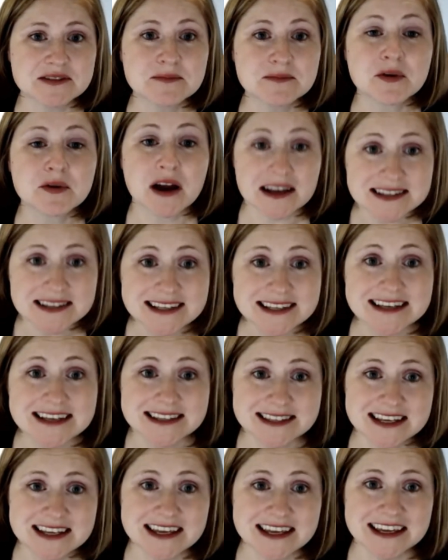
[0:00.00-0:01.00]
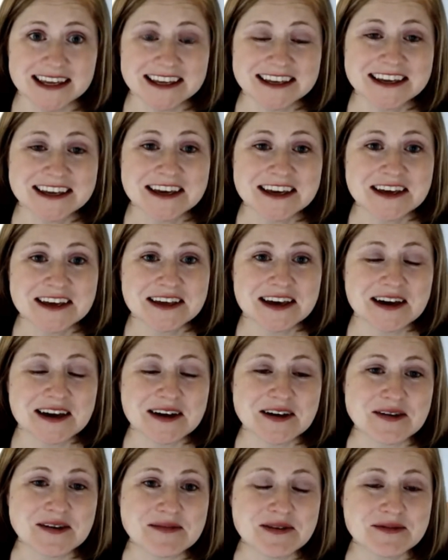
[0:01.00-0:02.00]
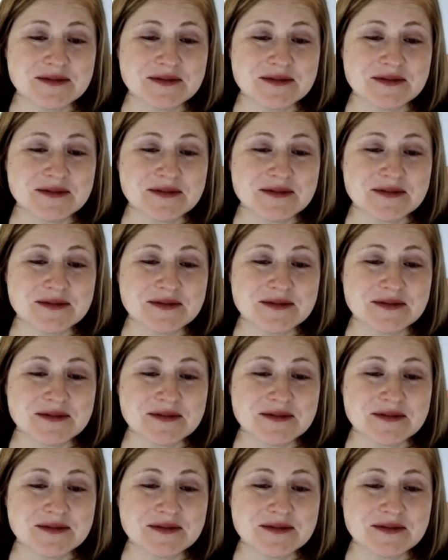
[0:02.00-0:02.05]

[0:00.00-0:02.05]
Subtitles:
processing the